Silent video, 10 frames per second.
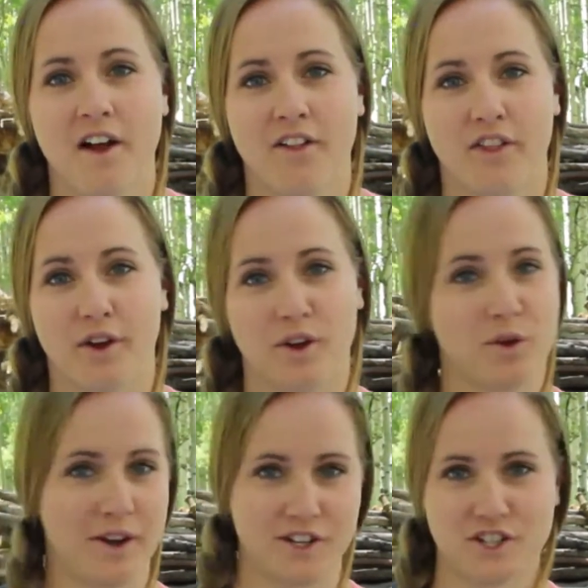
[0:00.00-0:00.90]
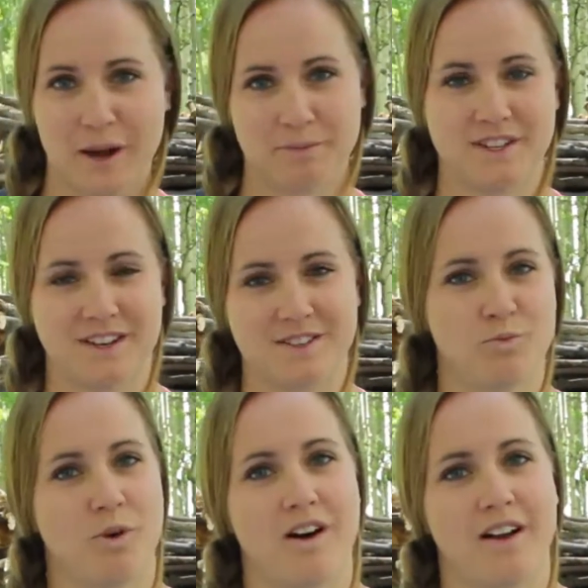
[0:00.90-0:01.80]
the Quidditch Cups that he's
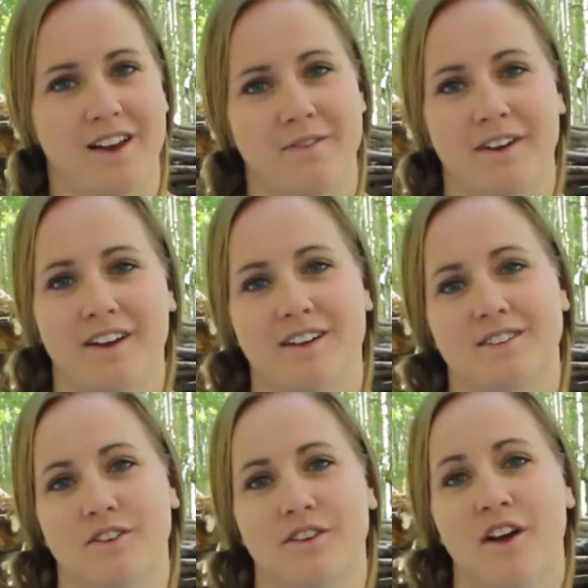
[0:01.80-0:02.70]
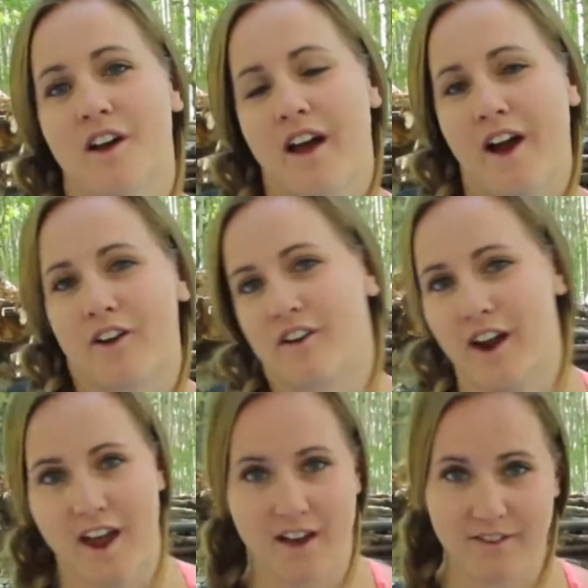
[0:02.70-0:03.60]
won because of how
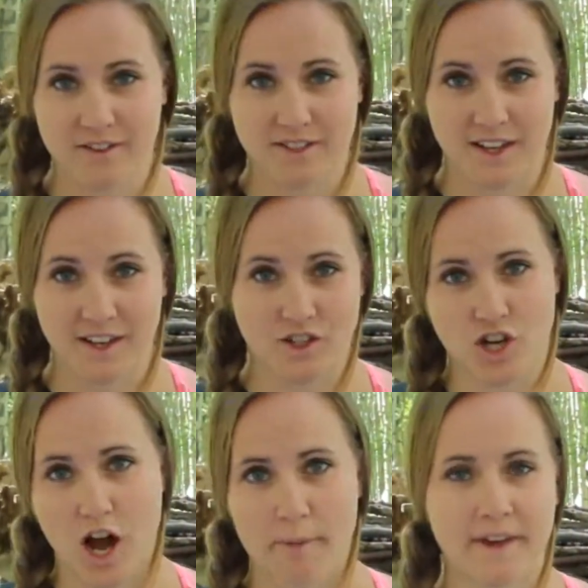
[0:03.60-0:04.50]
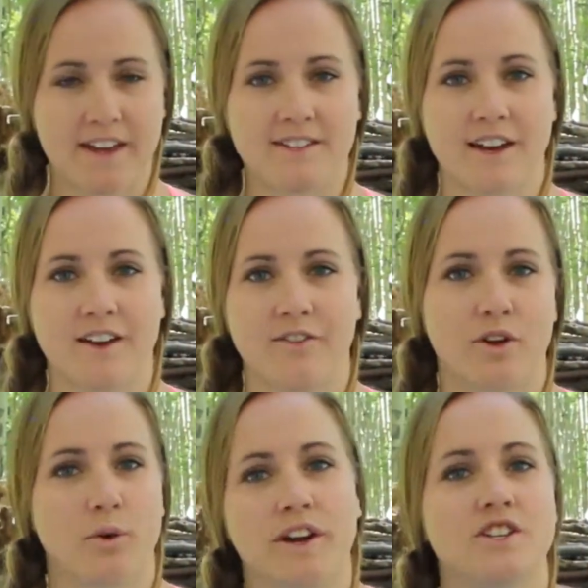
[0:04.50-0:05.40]
great of a seeking job he did on the
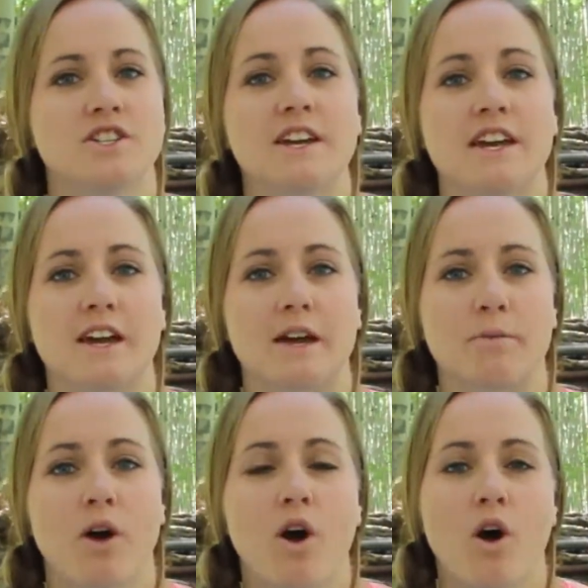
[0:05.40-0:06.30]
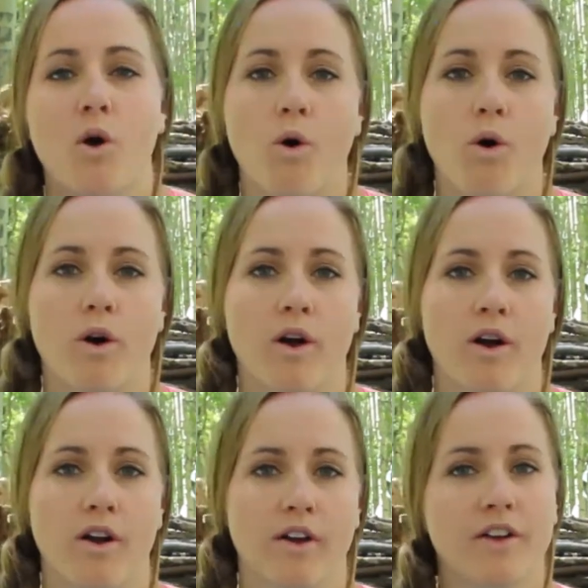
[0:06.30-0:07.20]
Quidditch team,
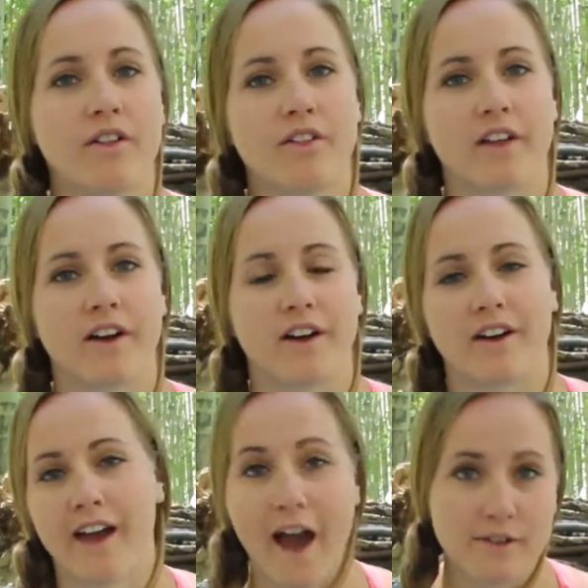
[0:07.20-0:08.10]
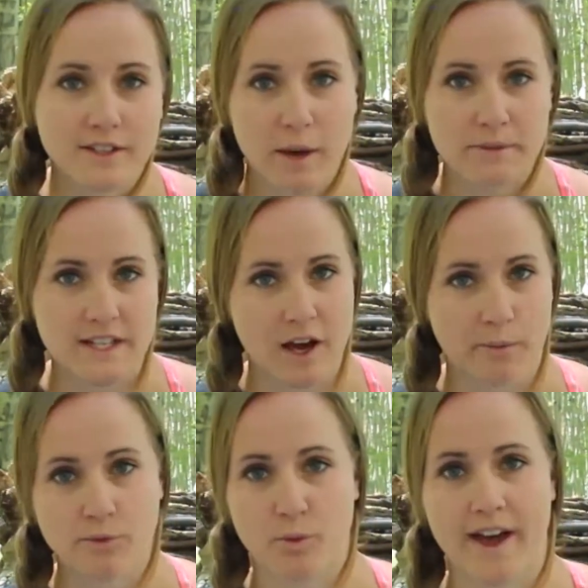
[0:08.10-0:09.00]
or the house cups he
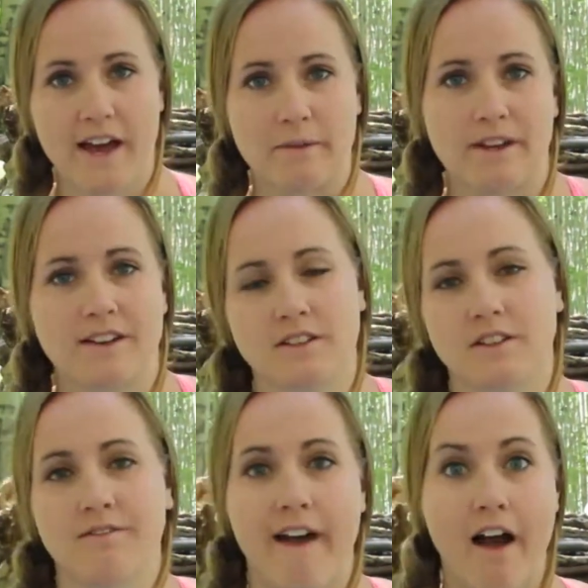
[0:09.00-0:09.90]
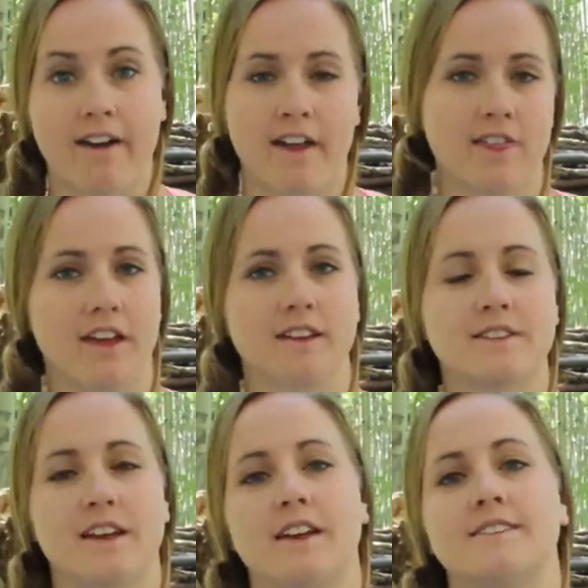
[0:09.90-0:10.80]
helped win because of the valiant things
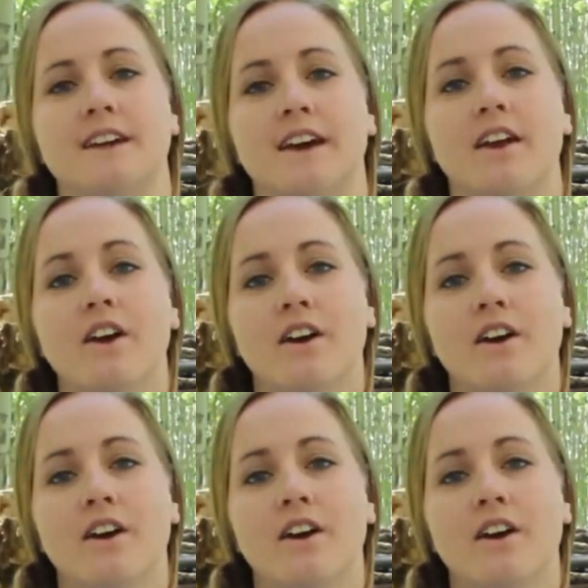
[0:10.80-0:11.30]
that he did